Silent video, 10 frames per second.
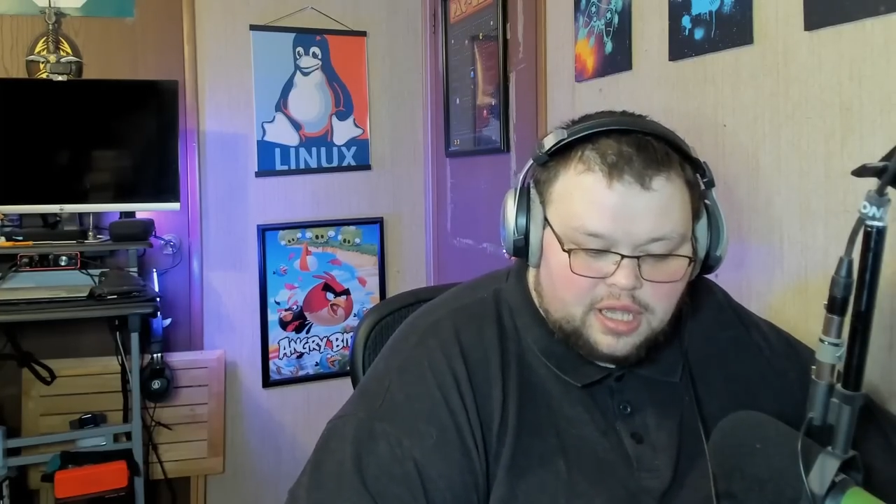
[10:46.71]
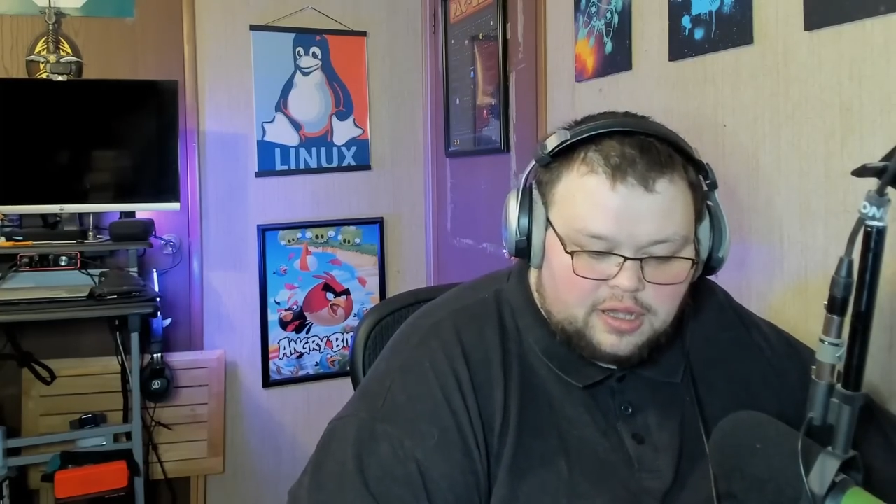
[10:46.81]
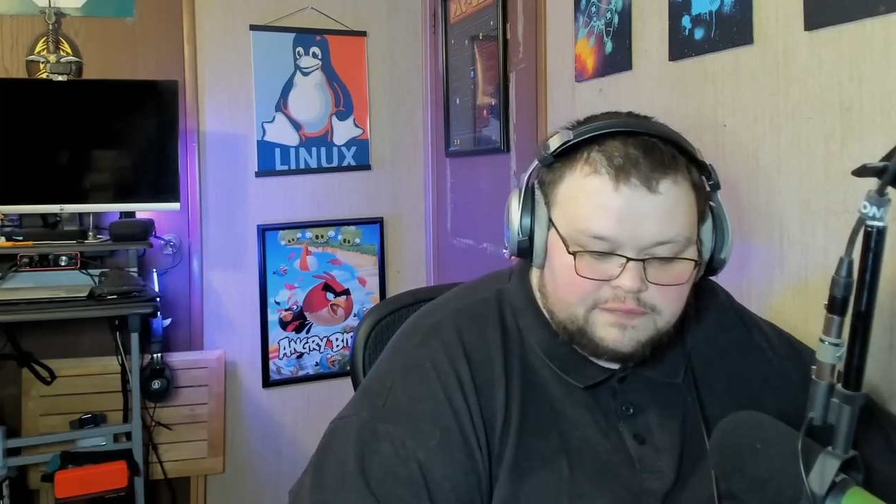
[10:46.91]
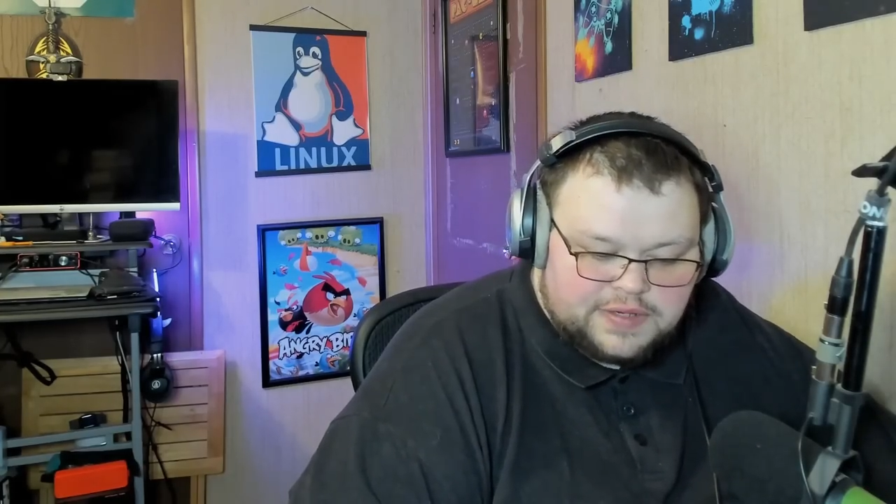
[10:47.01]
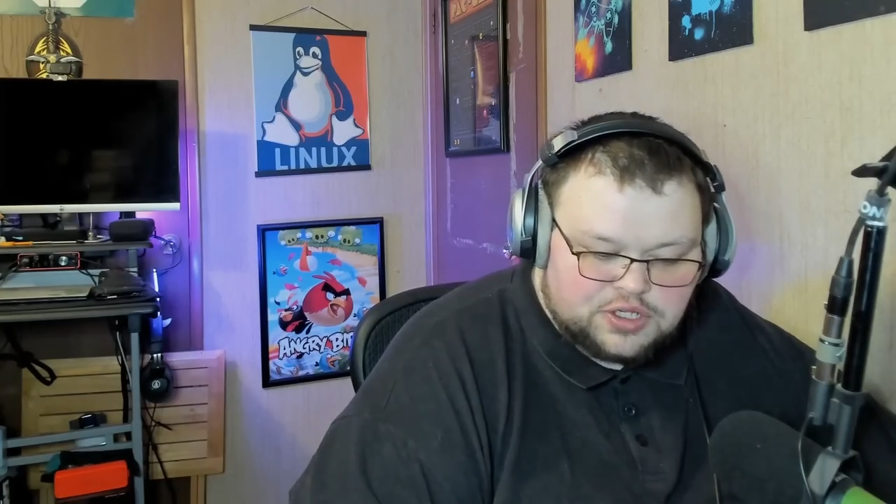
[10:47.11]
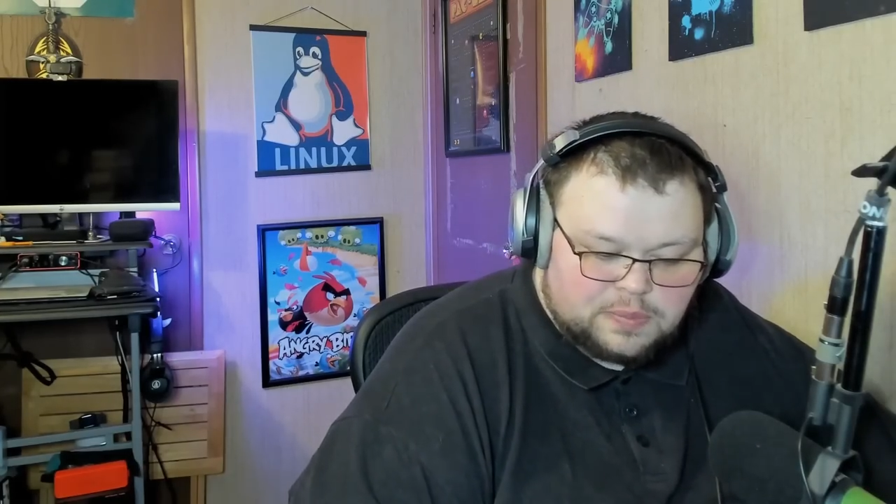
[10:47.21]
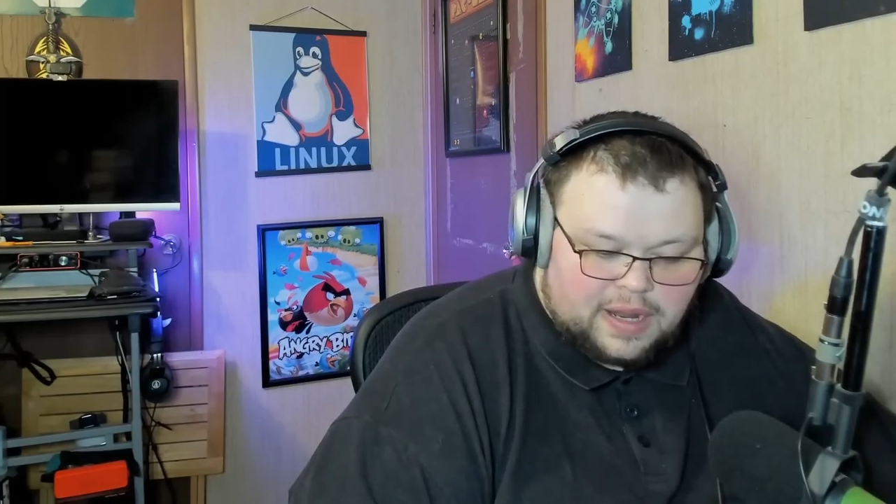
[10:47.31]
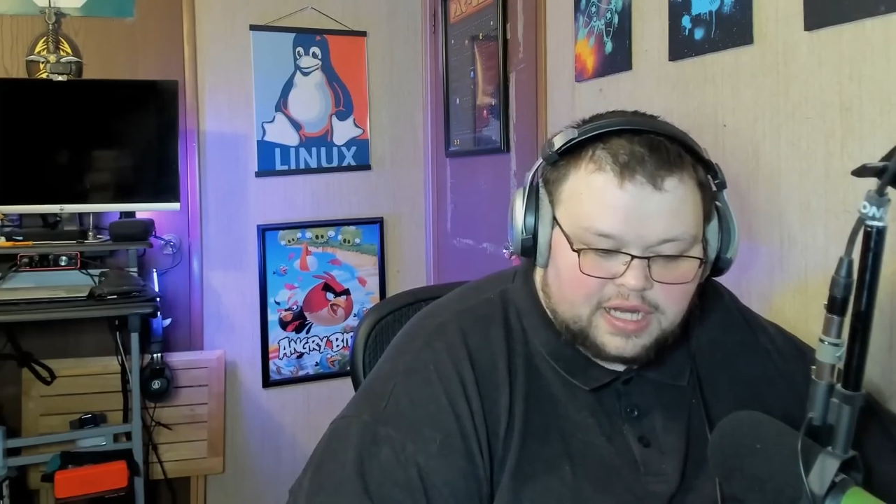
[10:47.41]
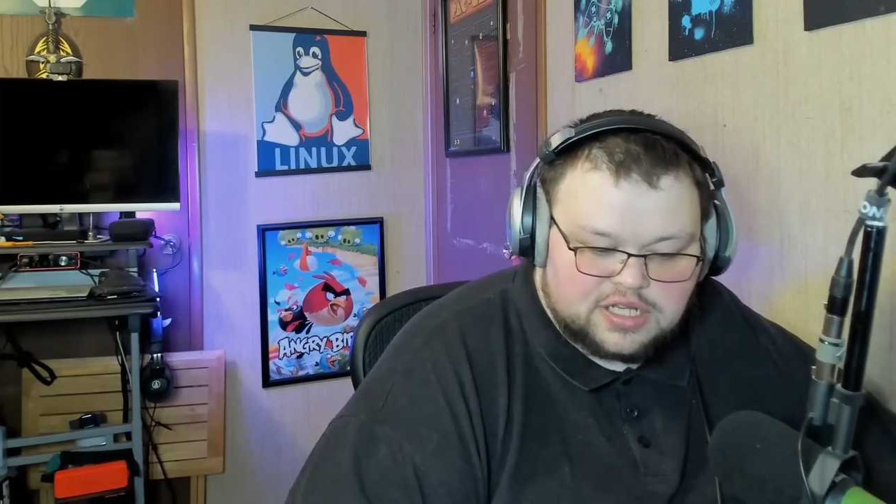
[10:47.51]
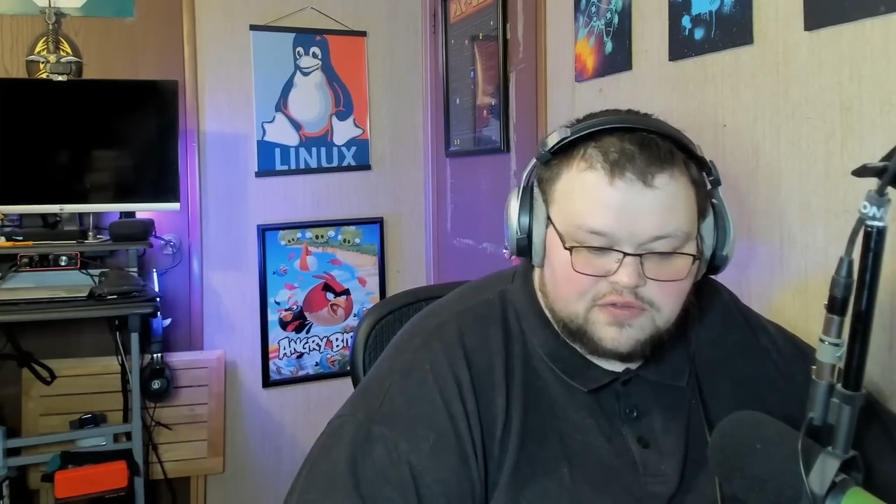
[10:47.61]
of
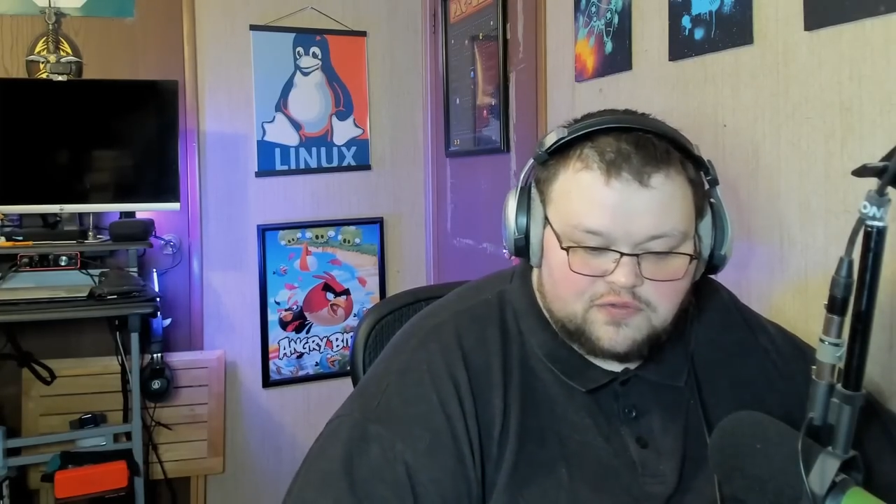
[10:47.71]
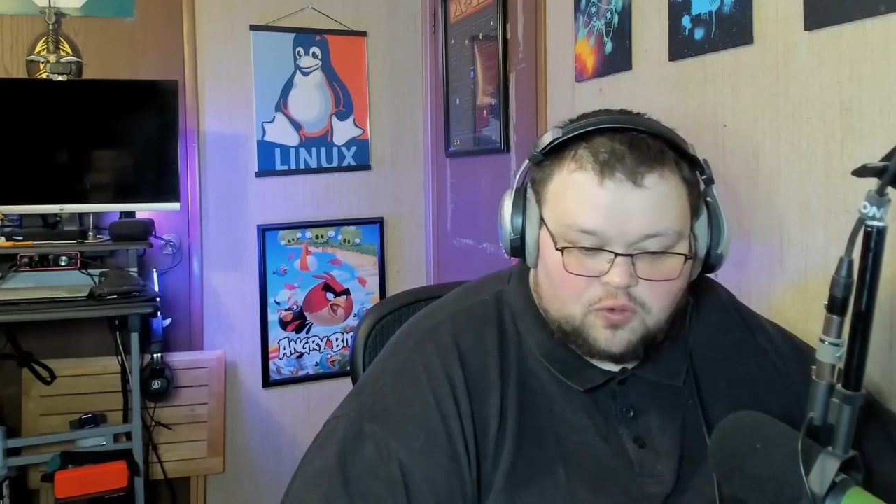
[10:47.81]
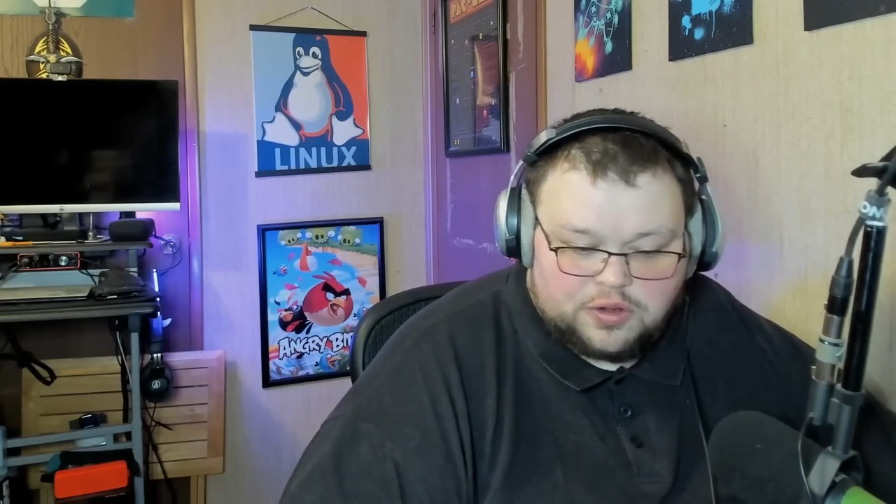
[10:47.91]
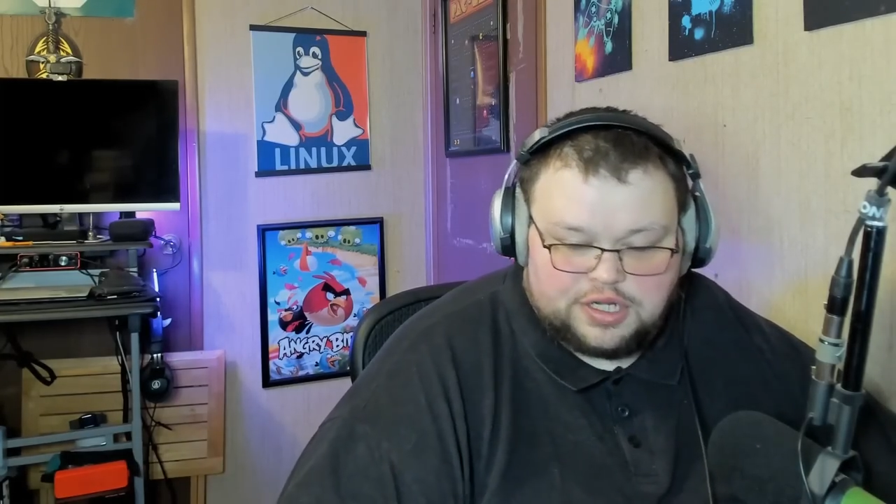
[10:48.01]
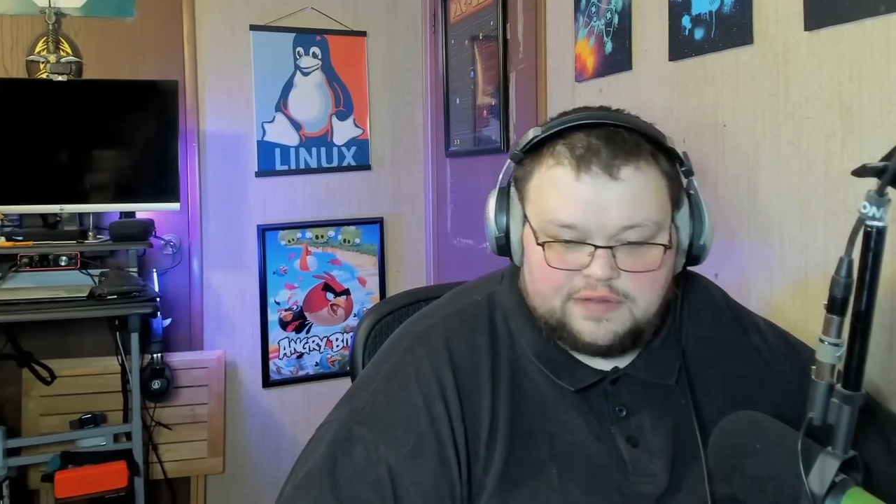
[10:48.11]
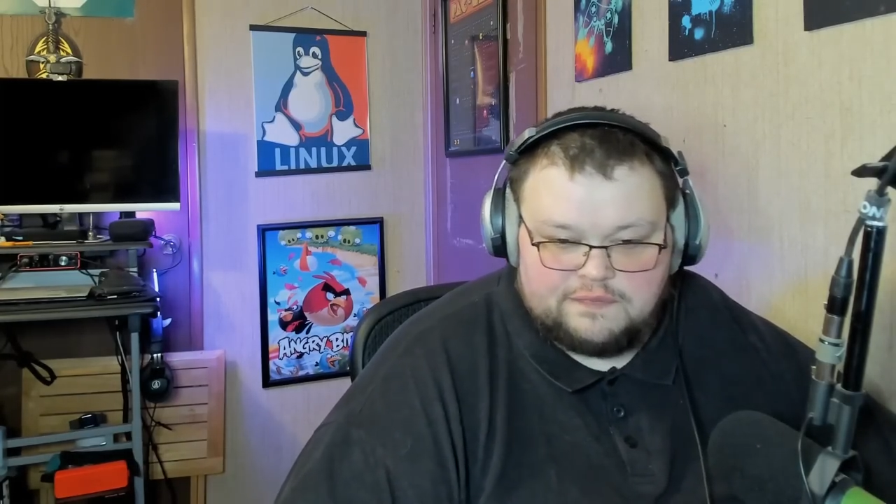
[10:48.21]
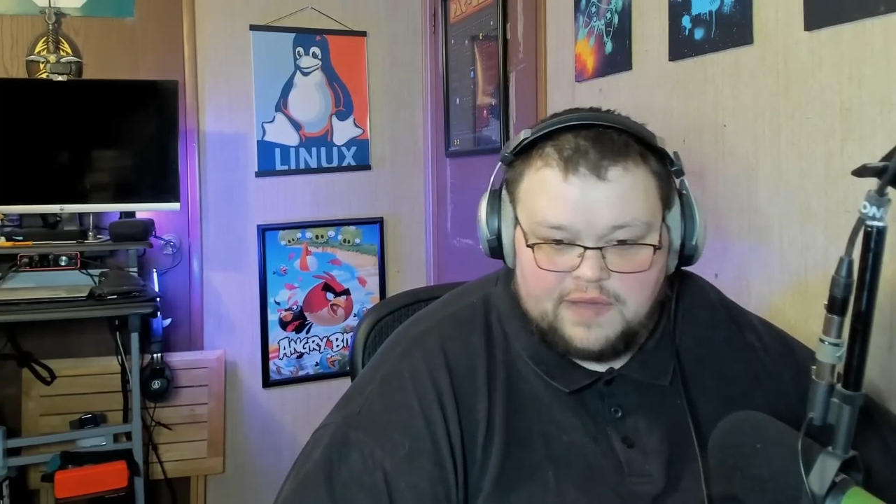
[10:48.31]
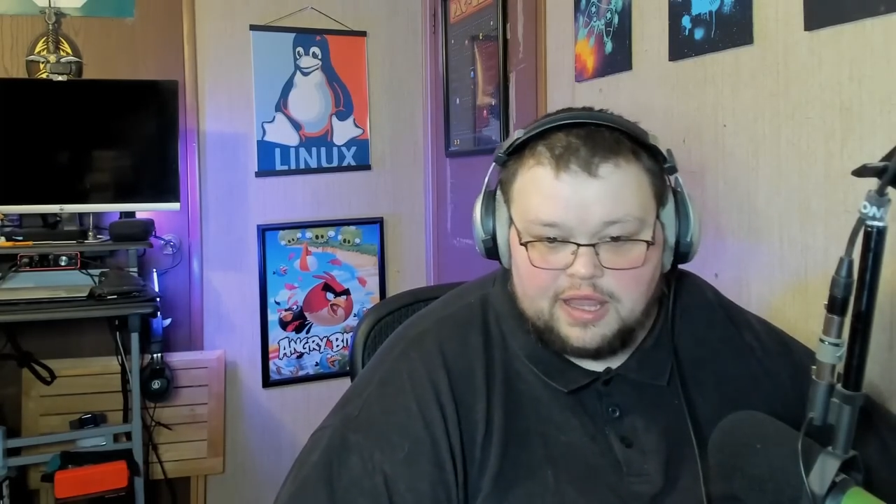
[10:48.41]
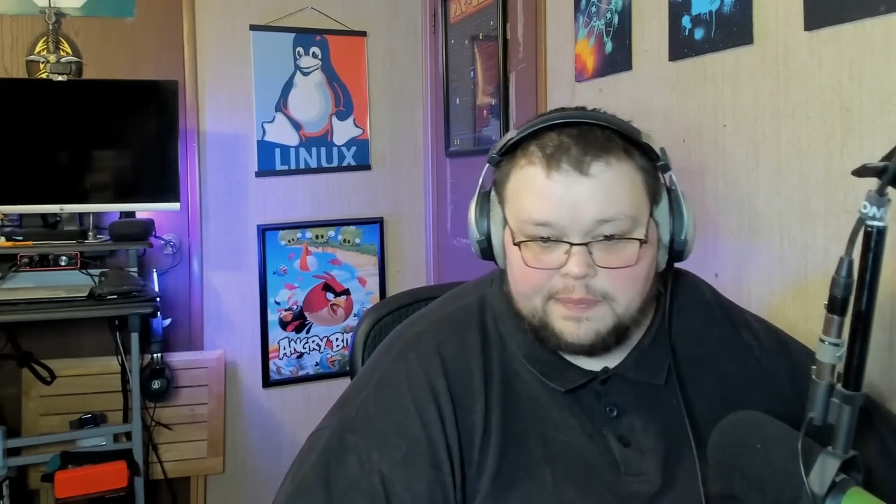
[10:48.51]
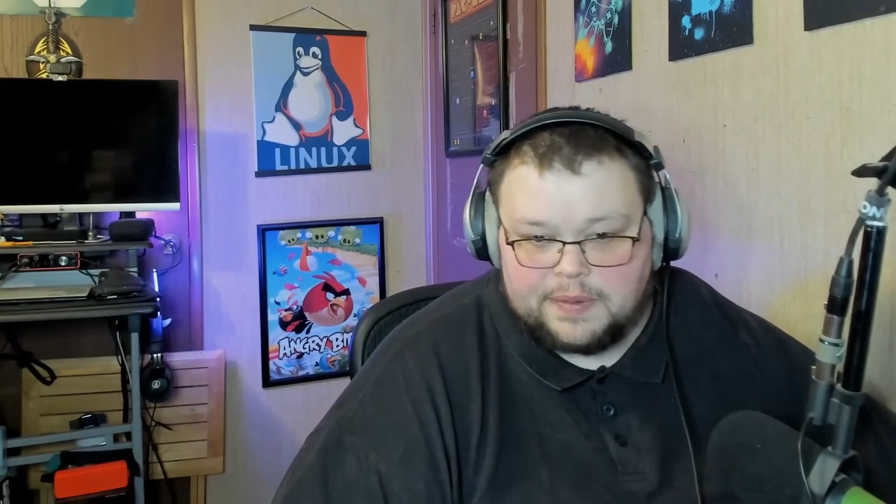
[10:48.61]
DistroBox for
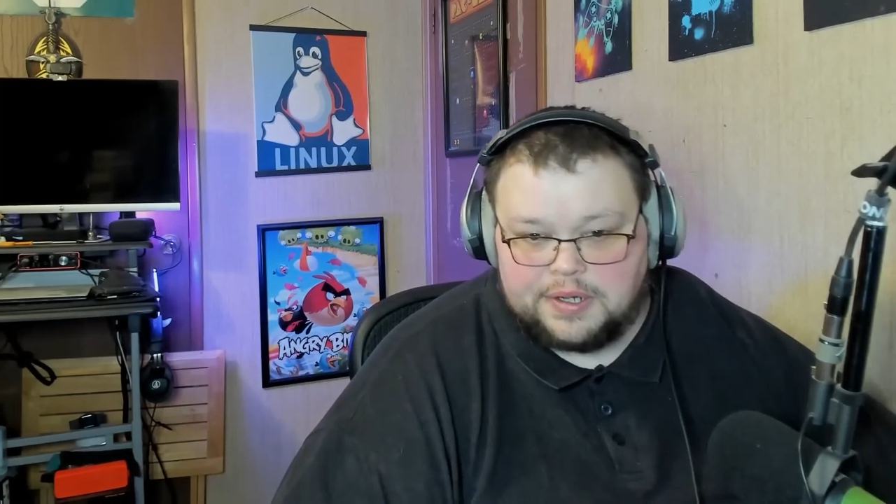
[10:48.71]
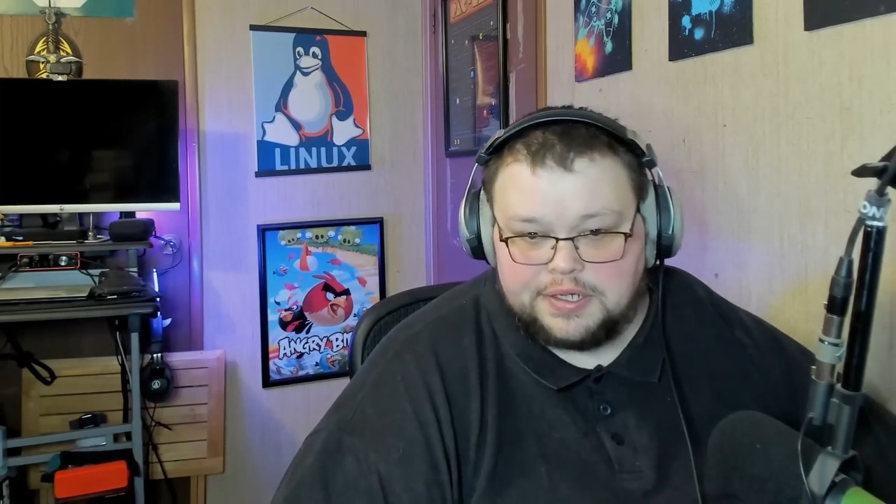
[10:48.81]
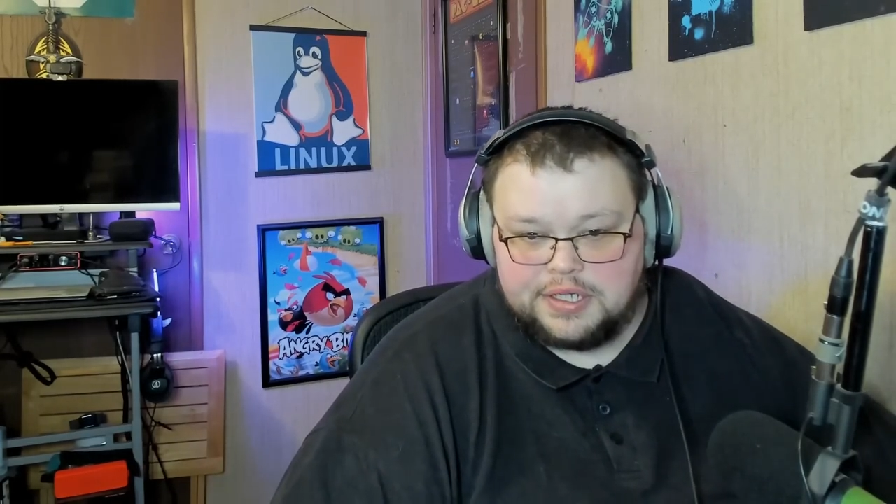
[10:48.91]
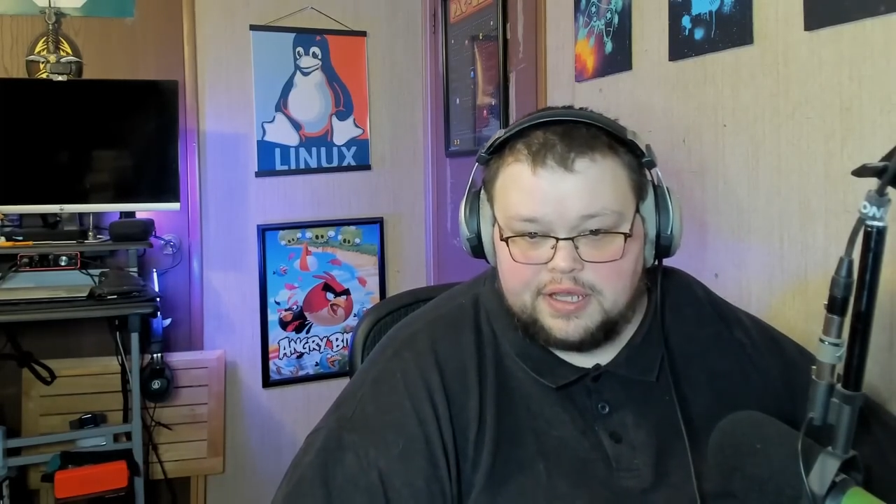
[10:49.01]
developers,